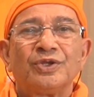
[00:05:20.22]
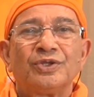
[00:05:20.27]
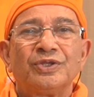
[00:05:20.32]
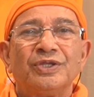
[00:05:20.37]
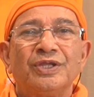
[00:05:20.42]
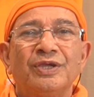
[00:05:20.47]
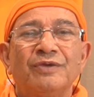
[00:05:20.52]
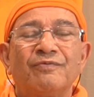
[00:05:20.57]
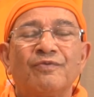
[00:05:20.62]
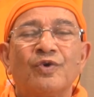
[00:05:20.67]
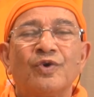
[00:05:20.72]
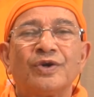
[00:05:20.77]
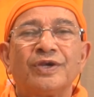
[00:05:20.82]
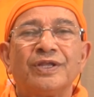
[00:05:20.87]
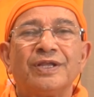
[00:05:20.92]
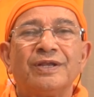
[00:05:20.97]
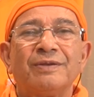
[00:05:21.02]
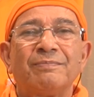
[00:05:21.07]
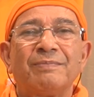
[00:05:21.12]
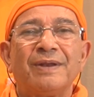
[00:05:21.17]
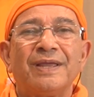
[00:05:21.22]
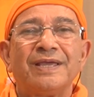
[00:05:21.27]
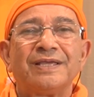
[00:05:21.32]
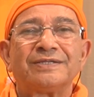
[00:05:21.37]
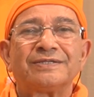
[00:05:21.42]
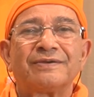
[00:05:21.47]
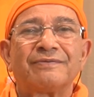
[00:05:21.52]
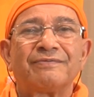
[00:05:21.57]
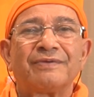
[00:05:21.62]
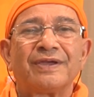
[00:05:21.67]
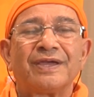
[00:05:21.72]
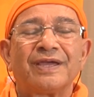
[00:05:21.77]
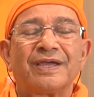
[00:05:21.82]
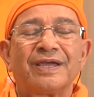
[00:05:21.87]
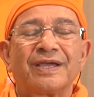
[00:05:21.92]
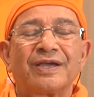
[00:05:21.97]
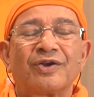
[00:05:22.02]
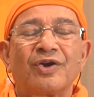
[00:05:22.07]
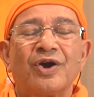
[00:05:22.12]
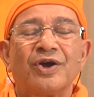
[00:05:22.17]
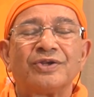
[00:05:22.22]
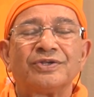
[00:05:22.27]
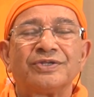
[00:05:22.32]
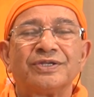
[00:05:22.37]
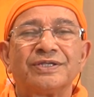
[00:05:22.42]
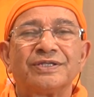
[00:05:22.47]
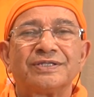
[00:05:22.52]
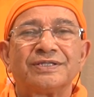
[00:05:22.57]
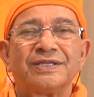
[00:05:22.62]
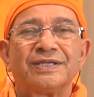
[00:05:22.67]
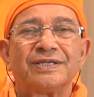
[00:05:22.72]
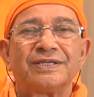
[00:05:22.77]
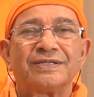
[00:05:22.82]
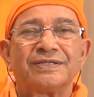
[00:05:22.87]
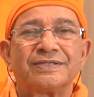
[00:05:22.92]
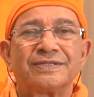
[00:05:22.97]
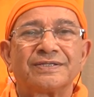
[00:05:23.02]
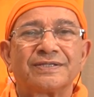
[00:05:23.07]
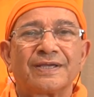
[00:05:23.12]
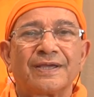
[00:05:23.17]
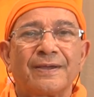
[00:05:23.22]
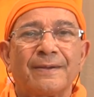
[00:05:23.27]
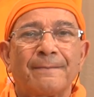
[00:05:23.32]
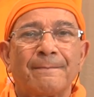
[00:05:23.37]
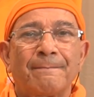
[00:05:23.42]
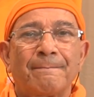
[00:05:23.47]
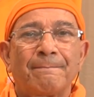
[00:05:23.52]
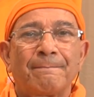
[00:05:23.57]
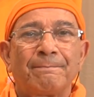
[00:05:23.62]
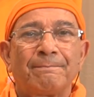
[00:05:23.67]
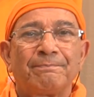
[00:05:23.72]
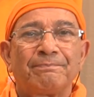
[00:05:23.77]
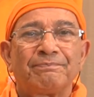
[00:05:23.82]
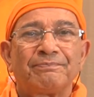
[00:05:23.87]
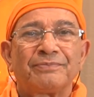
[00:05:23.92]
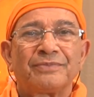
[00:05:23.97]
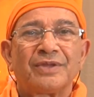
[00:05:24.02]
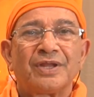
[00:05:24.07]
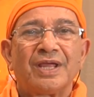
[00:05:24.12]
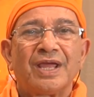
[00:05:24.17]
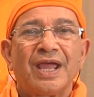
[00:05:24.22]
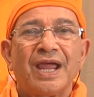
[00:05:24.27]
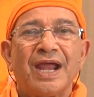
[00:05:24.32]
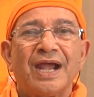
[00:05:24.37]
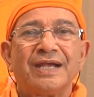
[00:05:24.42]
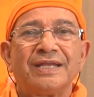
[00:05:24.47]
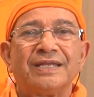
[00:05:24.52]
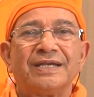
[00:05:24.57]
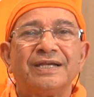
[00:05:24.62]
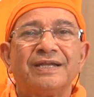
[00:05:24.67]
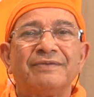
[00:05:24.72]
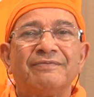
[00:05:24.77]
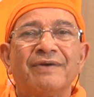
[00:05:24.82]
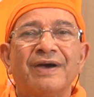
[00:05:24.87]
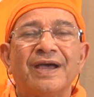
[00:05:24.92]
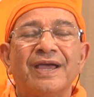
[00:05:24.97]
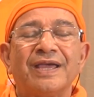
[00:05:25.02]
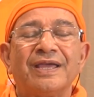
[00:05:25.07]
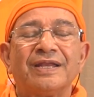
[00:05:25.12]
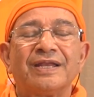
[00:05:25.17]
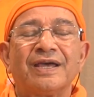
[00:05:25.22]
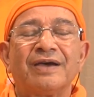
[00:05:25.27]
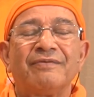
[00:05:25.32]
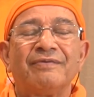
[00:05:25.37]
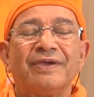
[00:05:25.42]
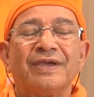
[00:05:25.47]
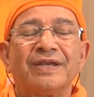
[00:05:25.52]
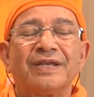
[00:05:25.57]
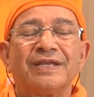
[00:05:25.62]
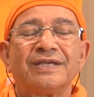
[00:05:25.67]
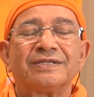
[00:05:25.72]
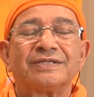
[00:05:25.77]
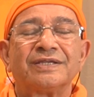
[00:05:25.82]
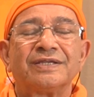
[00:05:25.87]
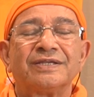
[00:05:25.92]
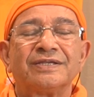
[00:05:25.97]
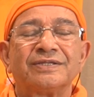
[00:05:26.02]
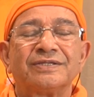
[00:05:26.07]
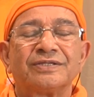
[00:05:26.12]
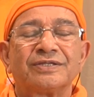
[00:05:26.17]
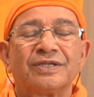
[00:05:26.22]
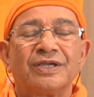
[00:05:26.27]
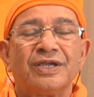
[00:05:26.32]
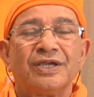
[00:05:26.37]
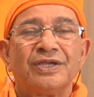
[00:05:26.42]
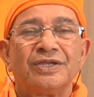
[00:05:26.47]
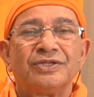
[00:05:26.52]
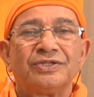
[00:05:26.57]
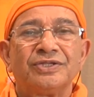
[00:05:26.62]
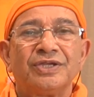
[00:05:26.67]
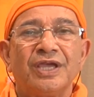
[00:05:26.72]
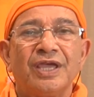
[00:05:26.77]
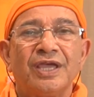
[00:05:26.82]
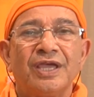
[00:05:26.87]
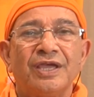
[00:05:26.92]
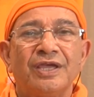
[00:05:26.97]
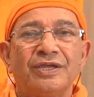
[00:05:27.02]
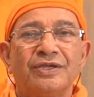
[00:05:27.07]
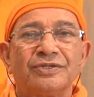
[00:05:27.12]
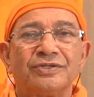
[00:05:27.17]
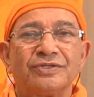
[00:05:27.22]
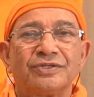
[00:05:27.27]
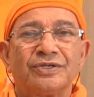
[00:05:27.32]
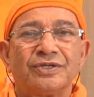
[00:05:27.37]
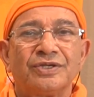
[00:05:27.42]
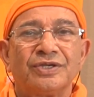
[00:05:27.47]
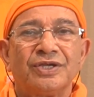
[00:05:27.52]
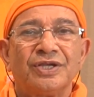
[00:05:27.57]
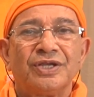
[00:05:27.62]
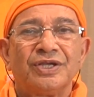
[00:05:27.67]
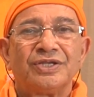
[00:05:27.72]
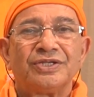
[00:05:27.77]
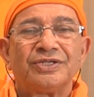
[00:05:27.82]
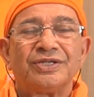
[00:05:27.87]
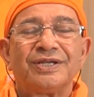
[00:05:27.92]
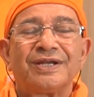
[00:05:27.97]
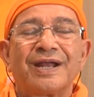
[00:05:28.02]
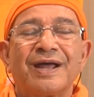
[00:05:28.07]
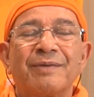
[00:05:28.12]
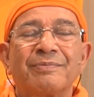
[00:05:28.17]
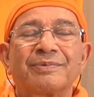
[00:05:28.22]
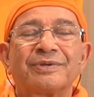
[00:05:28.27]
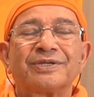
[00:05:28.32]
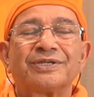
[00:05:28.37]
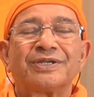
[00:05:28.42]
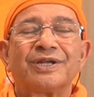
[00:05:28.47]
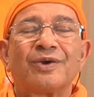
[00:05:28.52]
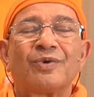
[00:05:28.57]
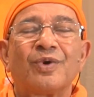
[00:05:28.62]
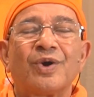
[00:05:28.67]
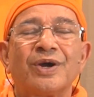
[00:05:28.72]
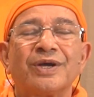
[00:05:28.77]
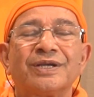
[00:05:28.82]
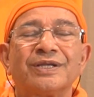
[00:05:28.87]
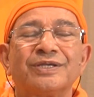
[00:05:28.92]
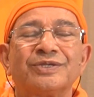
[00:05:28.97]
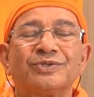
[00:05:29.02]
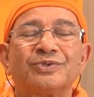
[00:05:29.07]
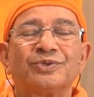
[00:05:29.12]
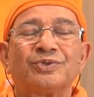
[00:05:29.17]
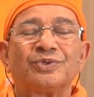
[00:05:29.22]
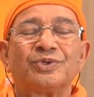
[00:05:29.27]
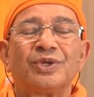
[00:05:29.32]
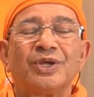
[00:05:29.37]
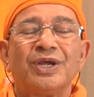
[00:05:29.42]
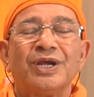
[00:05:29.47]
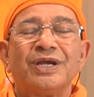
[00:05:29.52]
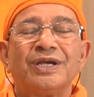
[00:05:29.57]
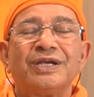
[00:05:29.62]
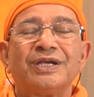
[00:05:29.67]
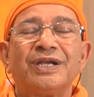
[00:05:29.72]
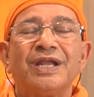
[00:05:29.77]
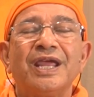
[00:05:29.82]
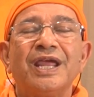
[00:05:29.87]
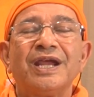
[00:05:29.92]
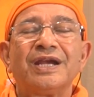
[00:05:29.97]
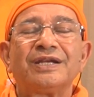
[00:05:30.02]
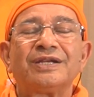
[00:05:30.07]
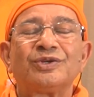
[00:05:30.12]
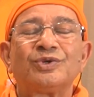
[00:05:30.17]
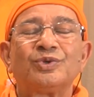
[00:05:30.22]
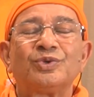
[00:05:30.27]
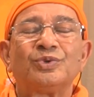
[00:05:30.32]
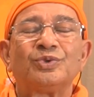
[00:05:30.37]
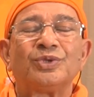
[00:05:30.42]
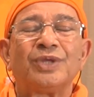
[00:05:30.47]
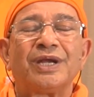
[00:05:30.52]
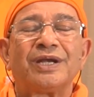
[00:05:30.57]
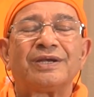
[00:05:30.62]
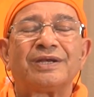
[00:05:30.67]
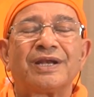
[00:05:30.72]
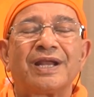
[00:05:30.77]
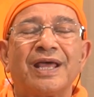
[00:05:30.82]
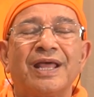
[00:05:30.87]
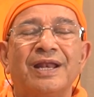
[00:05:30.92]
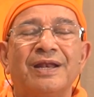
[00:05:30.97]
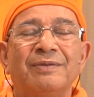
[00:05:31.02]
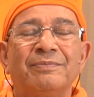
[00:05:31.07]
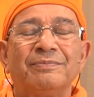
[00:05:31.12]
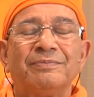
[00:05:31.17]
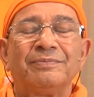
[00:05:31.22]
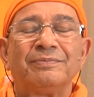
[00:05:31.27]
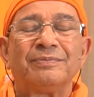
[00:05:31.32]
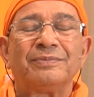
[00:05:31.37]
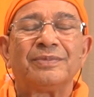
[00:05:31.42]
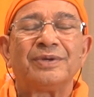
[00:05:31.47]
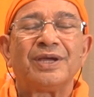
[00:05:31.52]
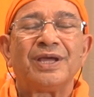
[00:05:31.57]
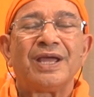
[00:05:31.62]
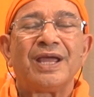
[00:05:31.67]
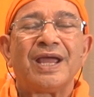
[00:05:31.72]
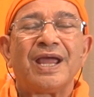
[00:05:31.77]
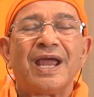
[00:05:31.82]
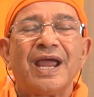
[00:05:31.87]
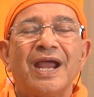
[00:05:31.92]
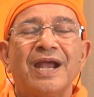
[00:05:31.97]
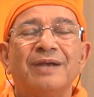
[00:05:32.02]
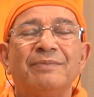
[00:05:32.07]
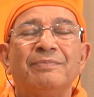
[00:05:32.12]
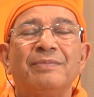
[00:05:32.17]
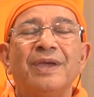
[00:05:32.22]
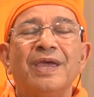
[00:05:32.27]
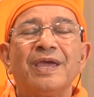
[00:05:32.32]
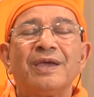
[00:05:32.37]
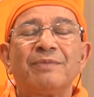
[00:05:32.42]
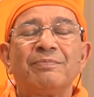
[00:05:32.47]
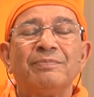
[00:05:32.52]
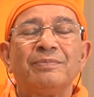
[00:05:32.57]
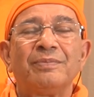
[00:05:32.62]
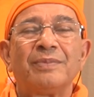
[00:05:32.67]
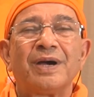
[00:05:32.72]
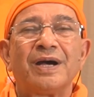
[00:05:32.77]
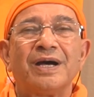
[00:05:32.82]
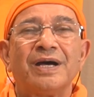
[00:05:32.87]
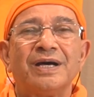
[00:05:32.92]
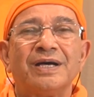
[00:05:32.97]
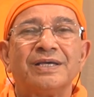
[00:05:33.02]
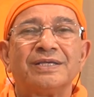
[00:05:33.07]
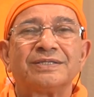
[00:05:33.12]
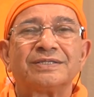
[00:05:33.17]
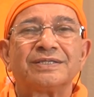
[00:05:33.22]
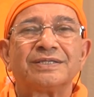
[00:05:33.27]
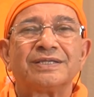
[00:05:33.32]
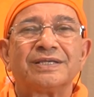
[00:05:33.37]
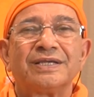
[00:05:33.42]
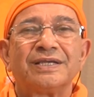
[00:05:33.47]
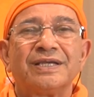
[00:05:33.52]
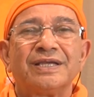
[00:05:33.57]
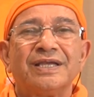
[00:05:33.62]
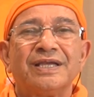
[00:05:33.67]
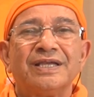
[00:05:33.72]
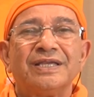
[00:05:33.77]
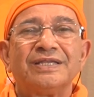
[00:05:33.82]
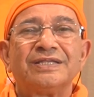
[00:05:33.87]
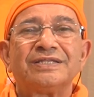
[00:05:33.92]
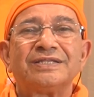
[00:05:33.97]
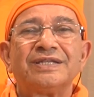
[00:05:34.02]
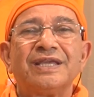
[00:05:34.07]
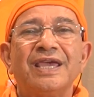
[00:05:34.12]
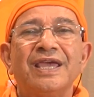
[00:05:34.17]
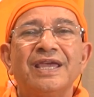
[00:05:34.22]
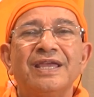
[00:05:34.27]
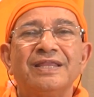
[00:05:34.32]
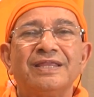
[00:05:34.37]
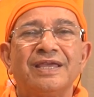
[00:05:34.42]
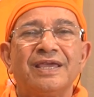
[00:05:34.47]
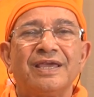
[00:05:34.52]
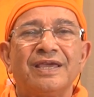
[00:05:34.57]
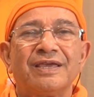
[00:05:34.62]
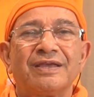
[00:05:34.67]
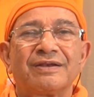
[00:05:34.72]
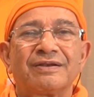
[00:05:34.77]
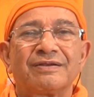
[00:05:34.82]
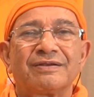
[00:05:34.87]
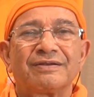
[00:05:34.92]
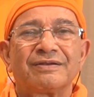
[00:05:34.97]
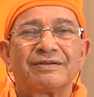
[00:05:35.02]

The 14 planes of a consciousness and the divine awarenesses change. Sri Ramakrishna wants us to take to that realm and make us stay there.